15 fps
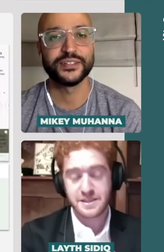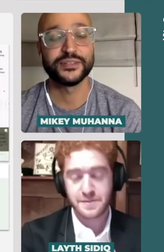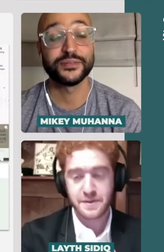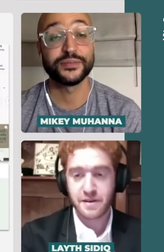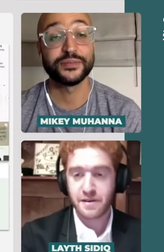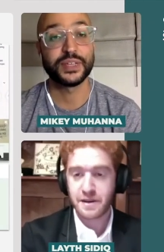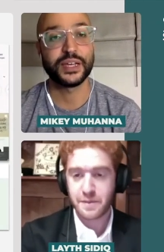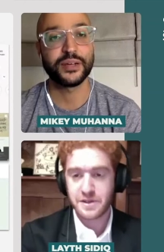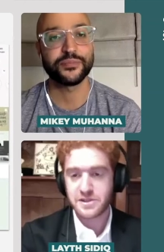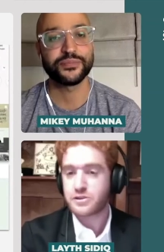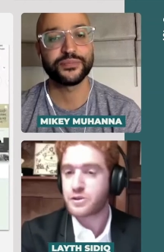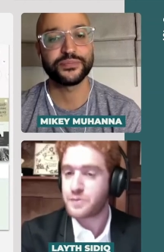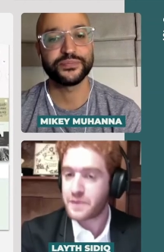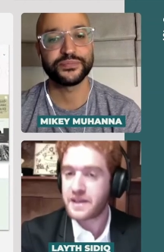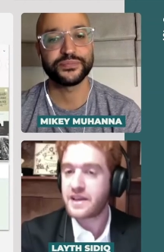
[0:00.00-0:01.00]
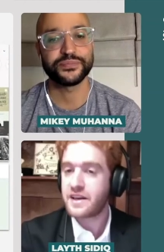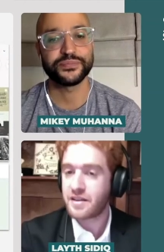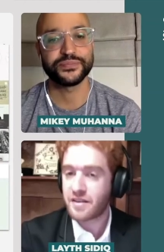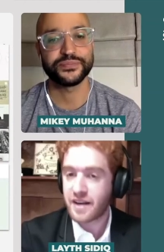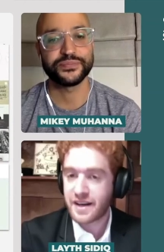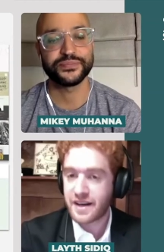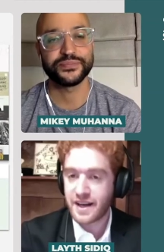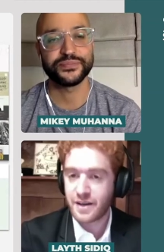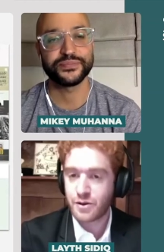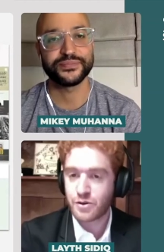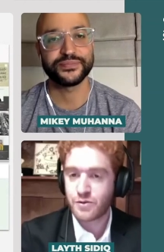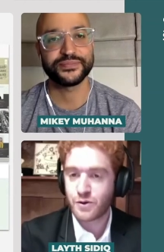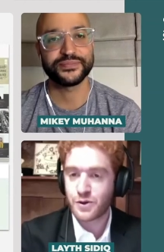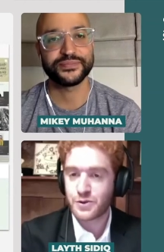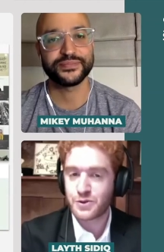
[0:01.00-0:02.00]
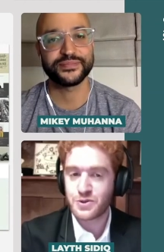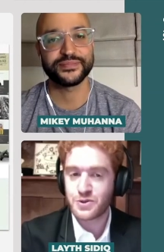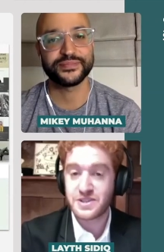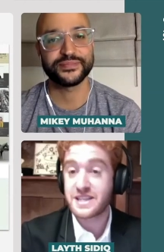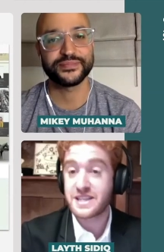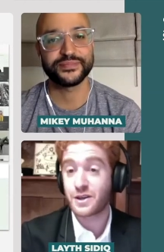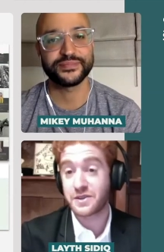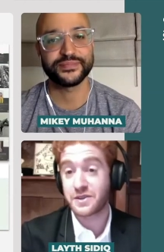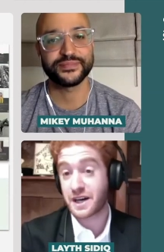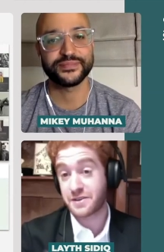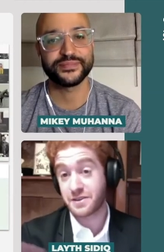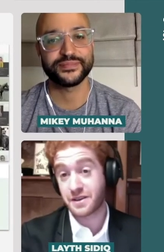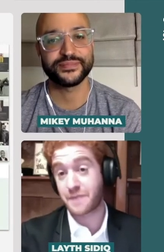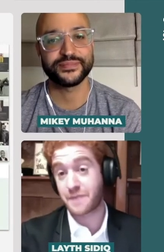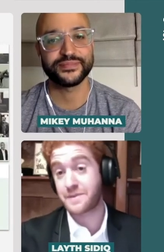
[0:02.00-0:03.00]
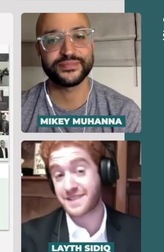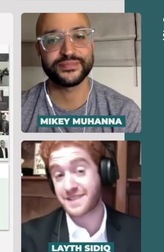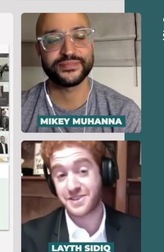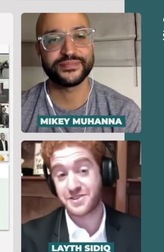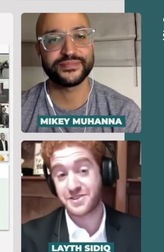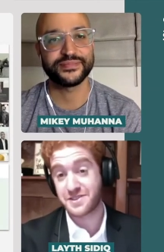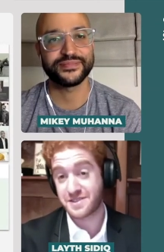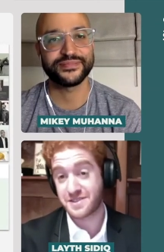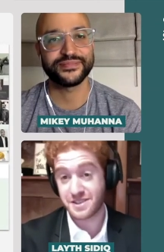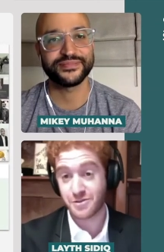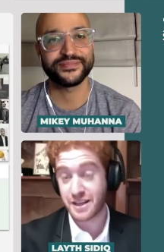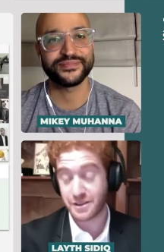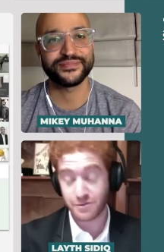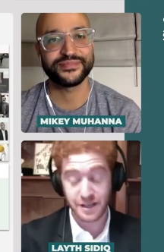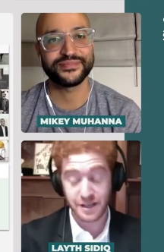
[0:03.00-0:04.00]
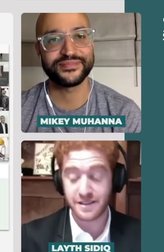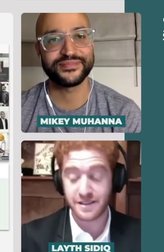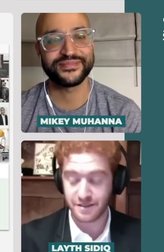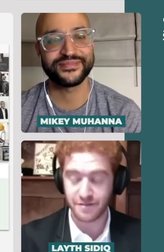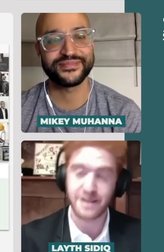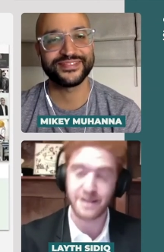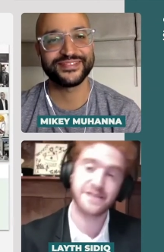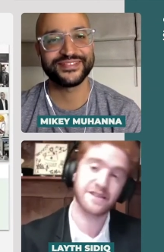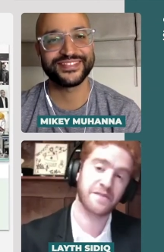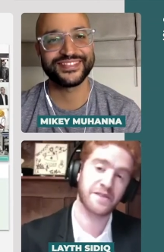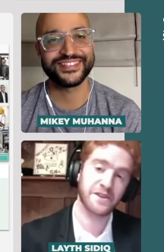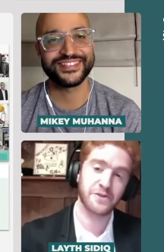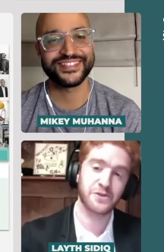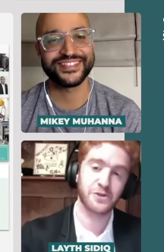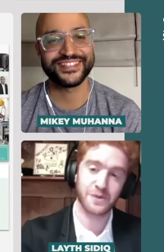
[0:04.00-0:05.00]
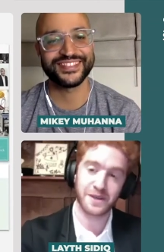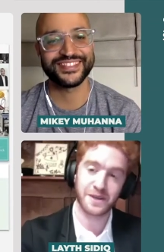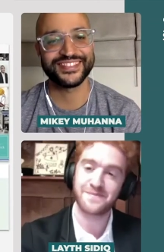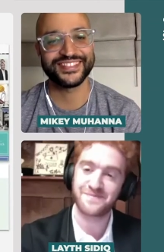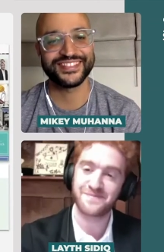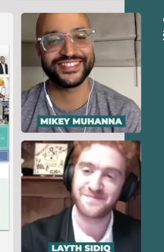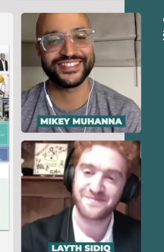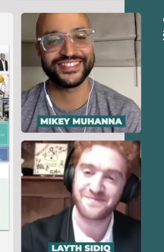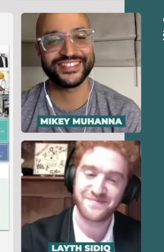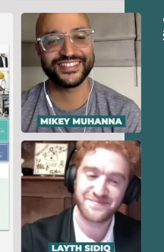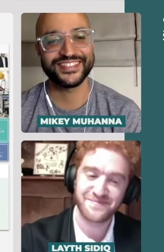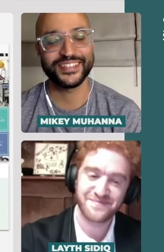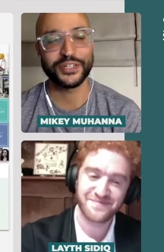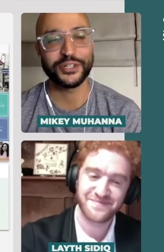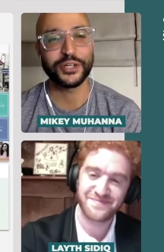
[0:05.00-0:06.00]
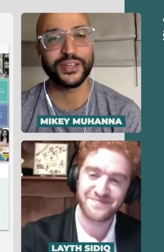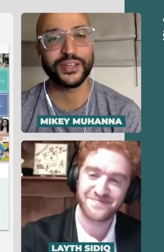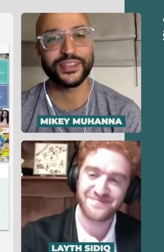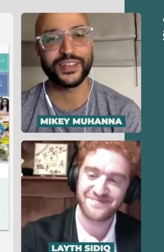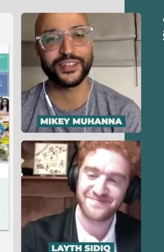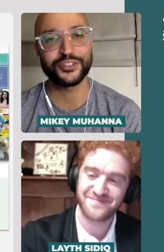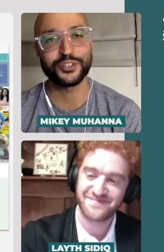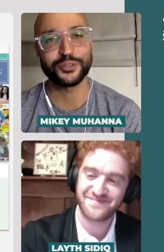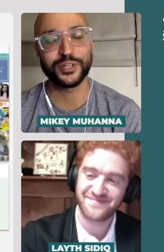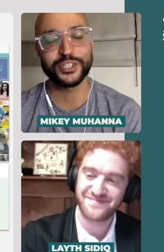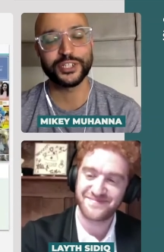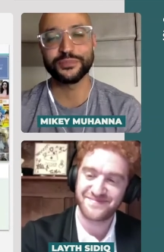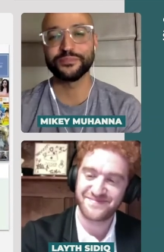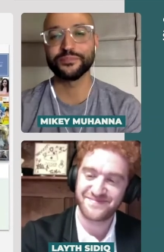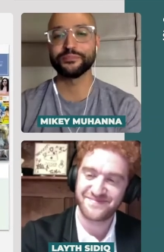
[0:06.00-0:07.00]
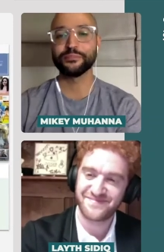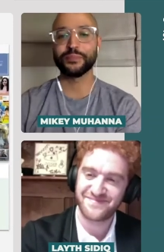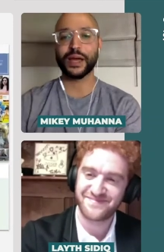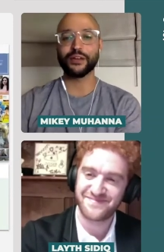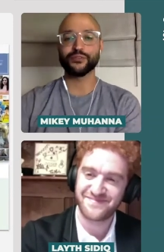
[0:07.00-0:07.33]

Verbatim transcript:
Speaker 1: been a real yeah. pleasure to be here, and I look forward to seeing all the other coming sessions. Great, great, great stuff that you're doing.
Speaker 2: Okay. Thanks so much.
Speaker 1: Bye,